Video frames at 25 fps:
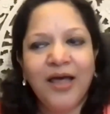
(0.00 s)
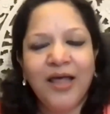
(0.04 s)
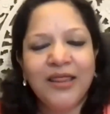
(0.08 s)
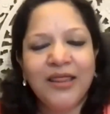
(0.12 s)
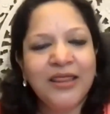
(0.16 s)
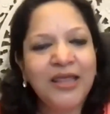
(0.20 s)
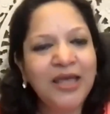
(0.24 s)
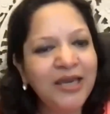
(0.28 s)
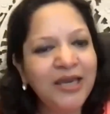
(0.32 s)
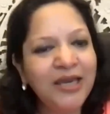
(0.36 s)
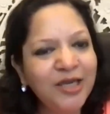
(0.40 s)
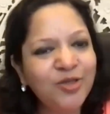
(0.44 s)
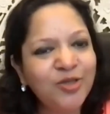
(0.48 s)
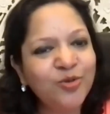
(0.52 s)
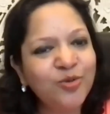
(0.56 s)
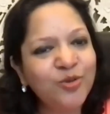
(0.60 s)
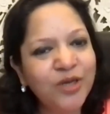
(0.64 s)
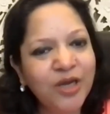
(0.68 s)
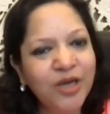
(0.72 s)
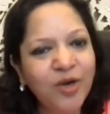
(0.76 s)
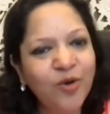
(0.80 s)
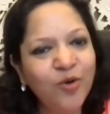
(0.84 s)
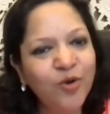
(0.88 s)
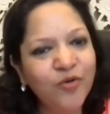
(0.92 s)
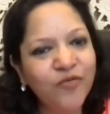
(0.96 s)
they need to
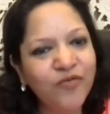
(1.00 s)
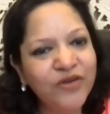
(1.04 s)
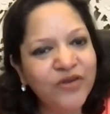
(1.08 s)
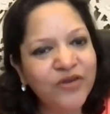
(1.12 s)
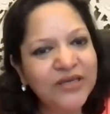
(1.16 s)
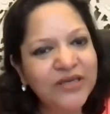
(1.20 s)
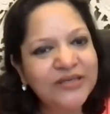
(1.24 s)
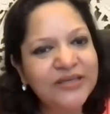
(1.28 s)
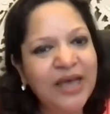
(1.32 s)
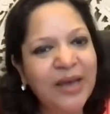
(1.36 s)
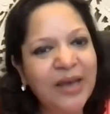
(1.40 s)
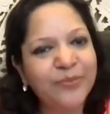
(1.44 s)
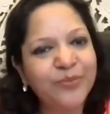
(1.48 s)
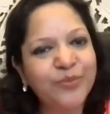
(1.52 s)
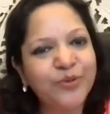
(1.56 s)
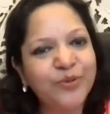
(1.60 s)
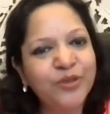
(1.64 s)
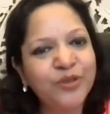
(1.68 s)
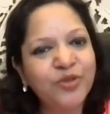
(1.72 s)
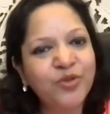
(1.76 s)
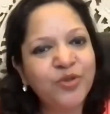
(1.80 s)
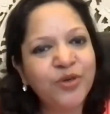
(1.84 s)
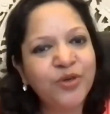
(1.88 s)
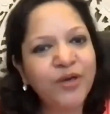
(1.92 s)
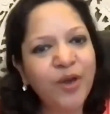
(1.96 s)
relook. For
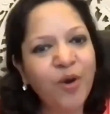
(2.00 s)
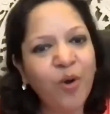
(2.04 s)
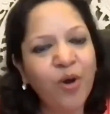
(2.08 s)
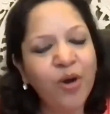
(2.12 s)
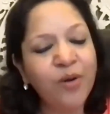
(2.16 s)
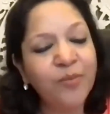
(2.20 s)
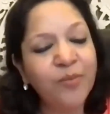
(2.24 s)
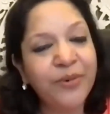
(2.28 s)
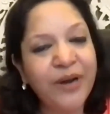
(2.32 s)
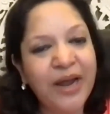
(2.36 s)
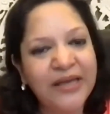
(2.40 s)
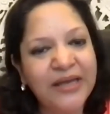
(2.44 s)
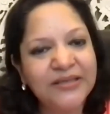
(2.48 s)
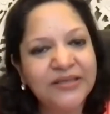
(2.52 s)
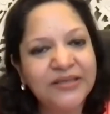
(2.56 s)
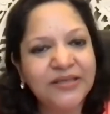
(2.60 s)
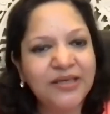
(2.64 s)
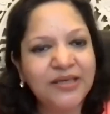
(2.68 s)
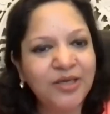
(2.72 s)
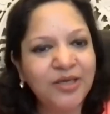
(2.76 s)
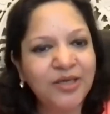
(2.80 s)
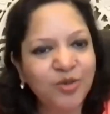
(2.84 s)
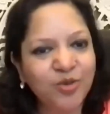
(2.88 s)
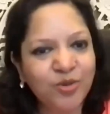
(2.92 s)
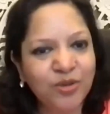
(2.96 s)
example, today all brands
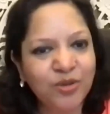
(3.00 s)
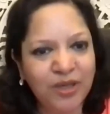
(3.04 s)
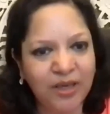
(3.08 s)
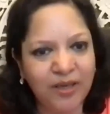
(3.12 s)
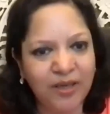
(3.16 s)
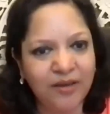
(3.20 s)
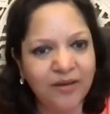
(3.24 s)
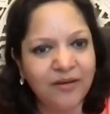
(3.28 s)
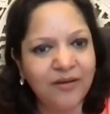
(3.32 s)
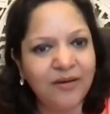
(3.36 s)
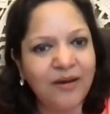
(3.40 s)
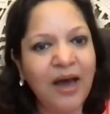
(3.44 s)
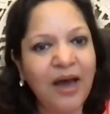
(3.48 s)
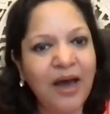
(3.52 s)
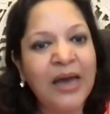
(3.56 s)
need to think,